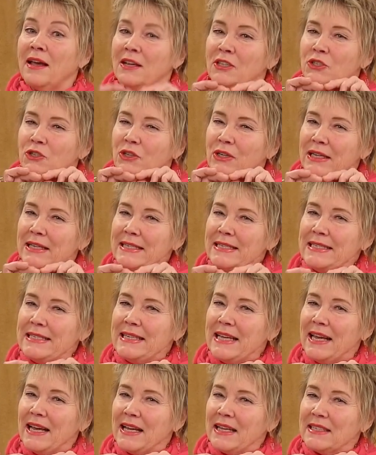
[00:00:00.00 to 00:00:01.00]
to
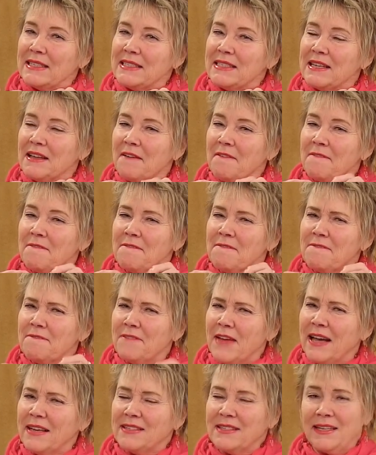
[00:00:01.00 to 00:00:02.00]
condense
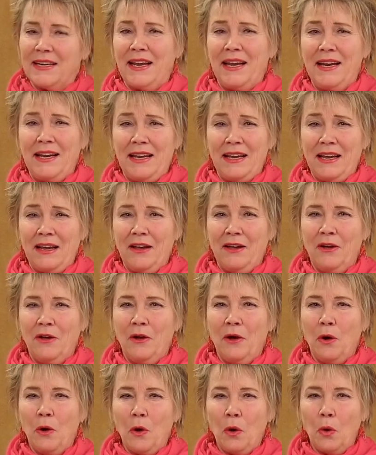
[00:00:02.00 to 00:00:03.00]
fascinating,
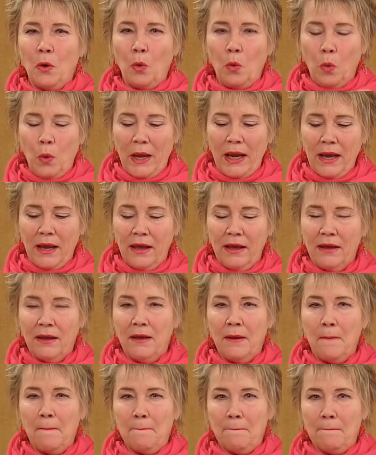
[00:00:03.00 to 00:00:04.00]
quick,
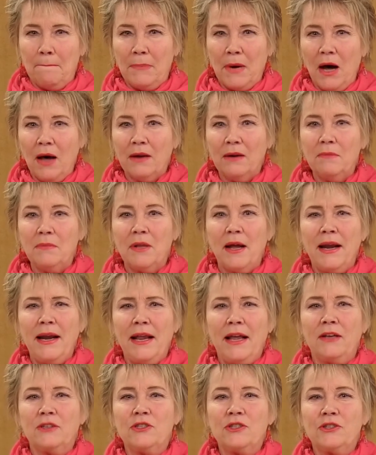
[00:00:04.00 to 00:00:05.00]
bottom-line
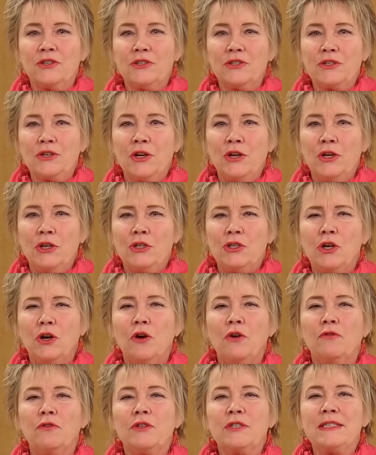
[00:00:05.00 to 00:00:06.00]
answers to
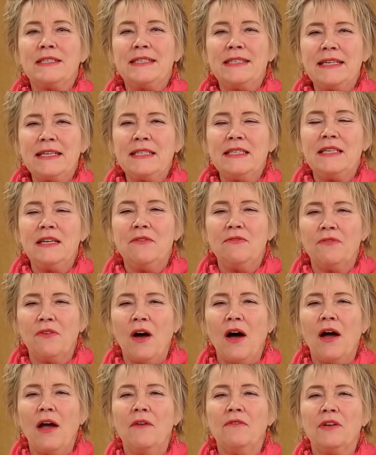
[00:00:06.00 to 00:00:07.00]
over
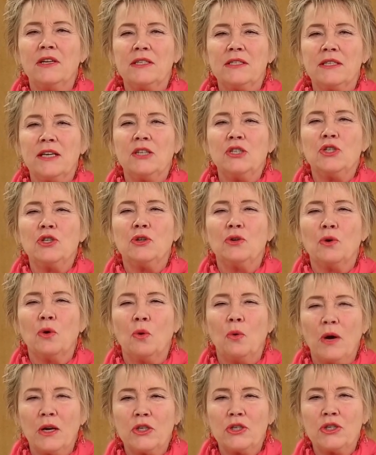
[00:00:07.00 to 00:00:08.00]
65 essential
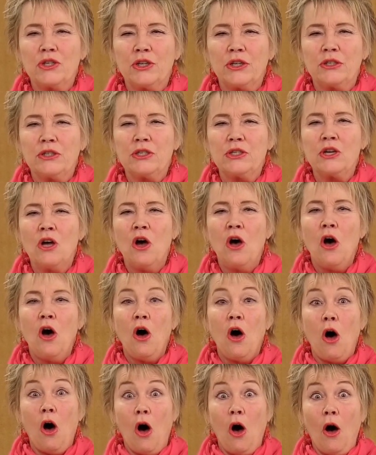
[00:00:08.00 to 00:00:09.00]
questions
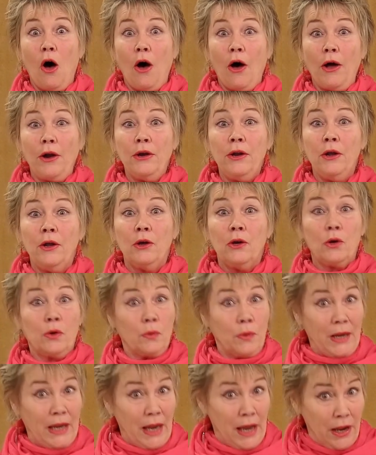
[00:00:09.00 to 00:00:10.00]
on
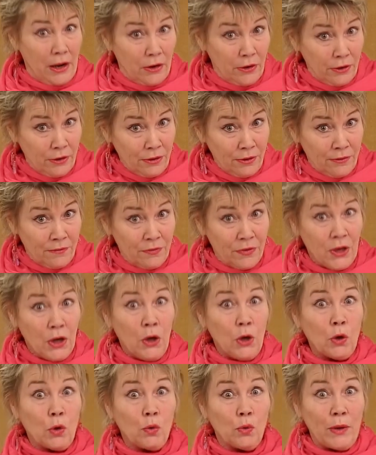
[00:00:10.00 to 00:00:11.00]
creator,
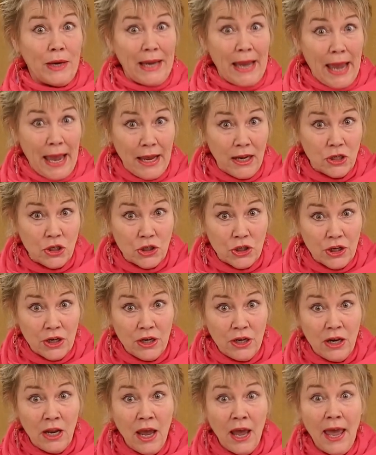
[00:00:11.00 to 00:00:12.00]

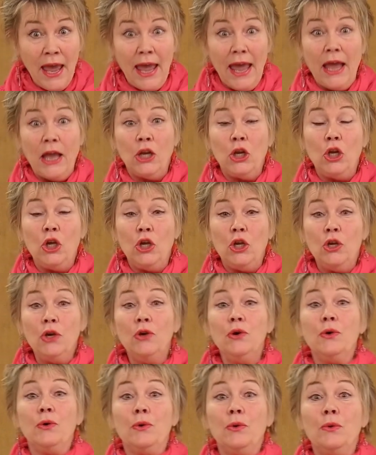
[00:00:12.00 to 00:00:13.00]
creation, and
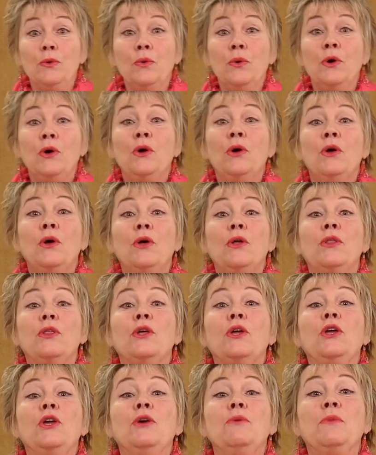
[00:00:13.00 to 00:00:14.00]
you, the
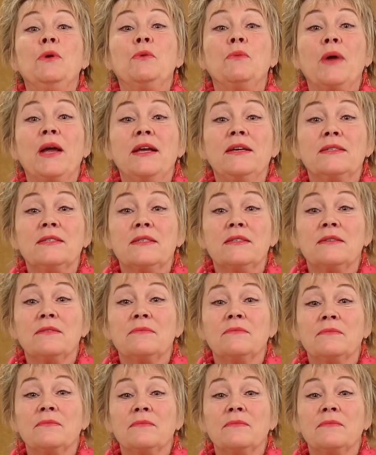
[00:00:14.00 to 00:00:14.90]
human race,